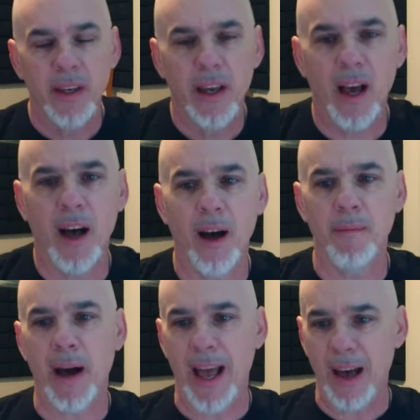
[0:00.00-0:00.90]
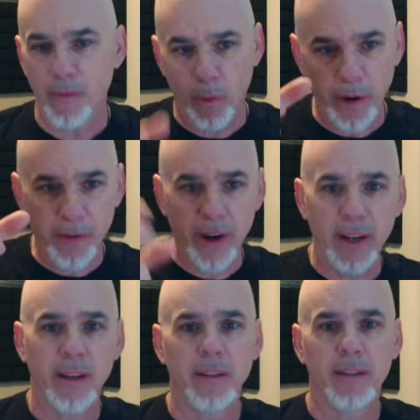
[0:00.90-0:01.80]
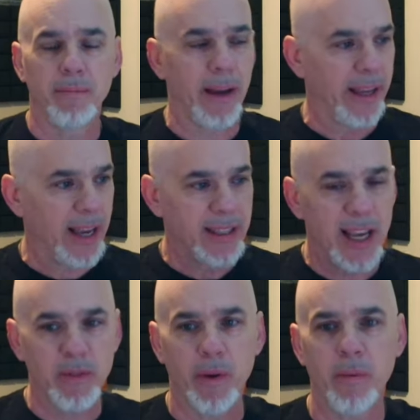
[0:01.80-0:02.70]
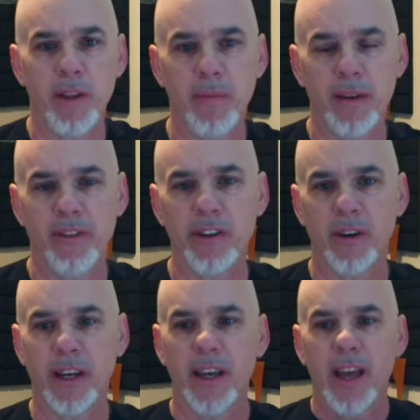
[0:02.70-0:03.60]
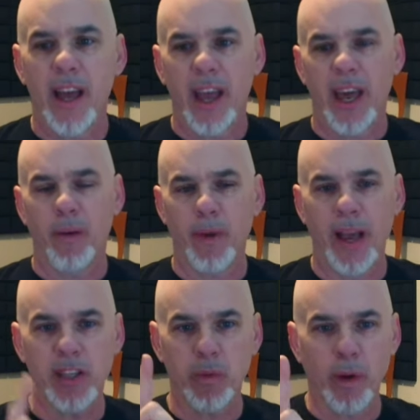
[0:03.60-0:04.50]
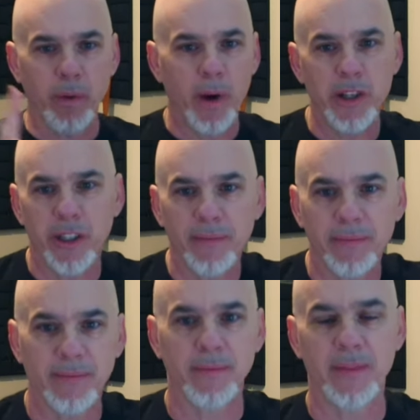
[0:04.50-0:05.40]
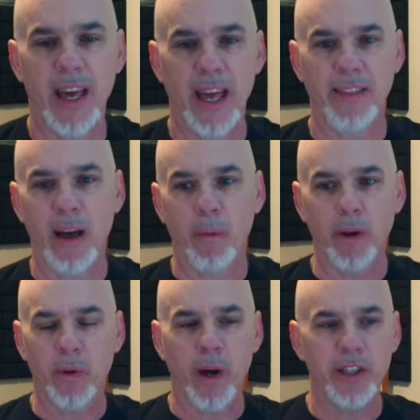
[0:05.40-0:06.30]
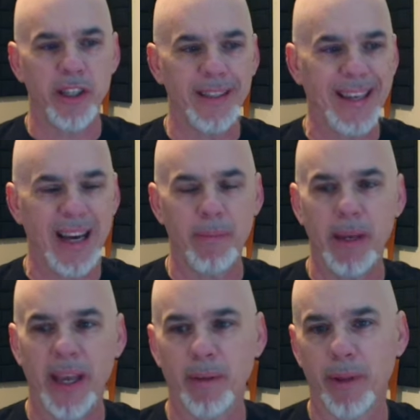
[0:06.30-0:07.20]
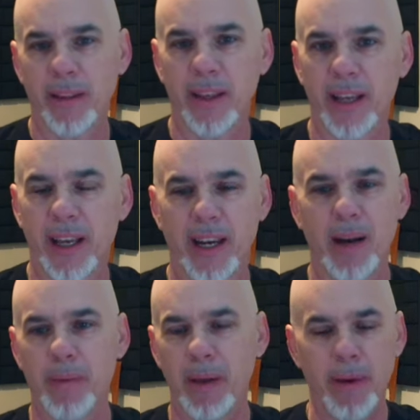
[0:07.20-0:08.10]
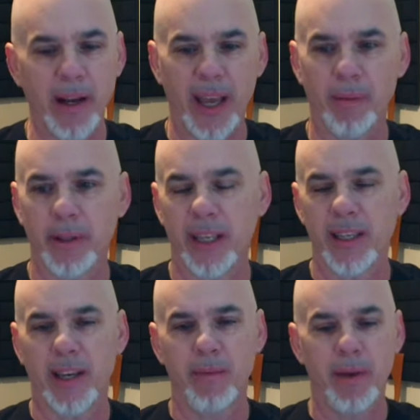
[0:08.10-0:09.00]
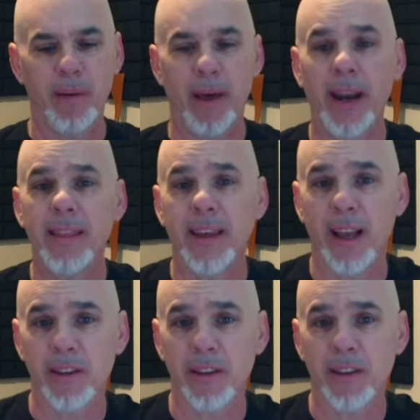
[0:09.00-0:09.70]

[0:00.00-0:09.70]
Um, I have one drink. My guest has one with me if they drink, and we ask one question. And that one question cannot be a gambling thing. It cannot be about gambling. It can be about anything else.